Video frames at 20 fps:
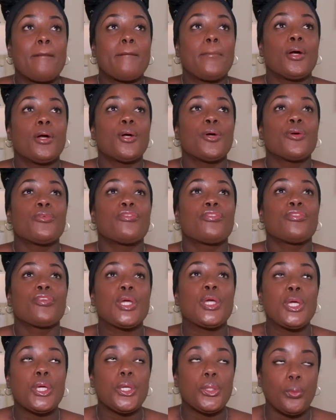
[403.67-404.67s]

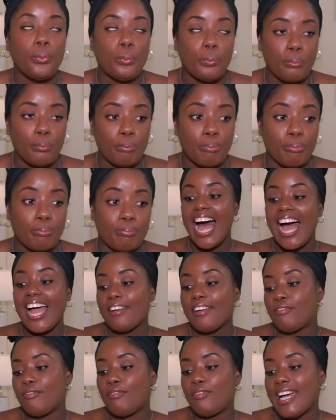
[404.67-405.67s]
perfume, I
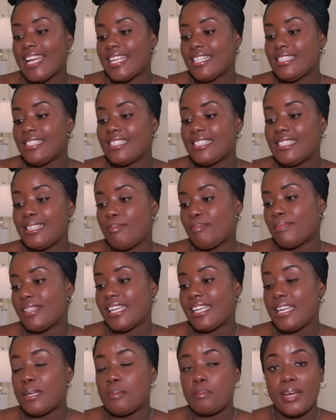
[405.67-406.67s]
find
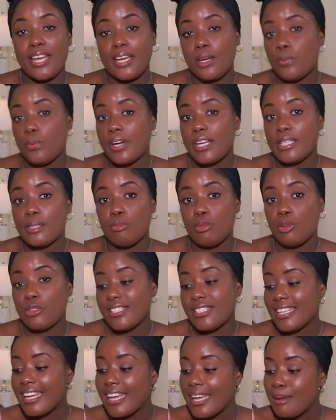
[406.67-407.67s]
something in Pennywise
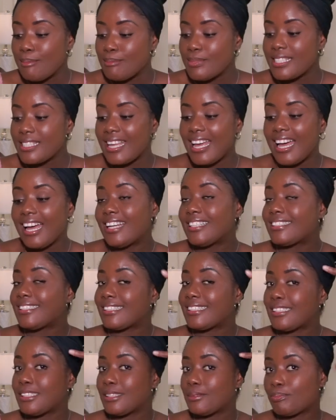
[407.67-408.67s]
most times
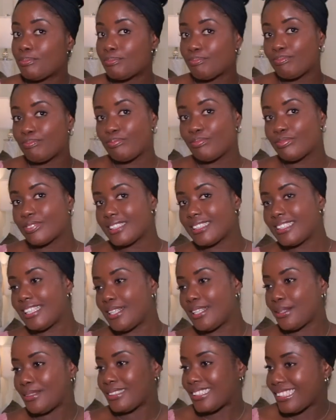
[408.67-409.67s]
just to,
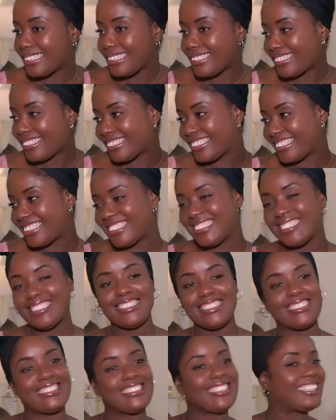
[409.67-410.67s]
you know, just
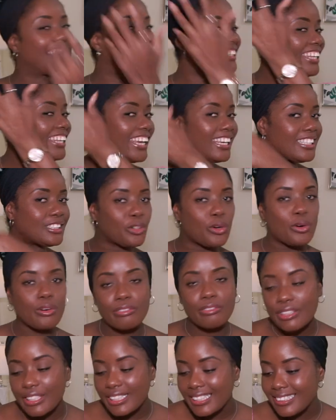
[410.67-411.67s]
to glaze
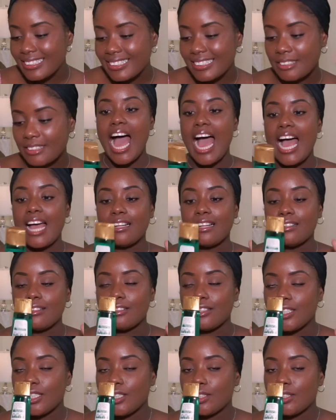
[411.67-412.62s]
over it. And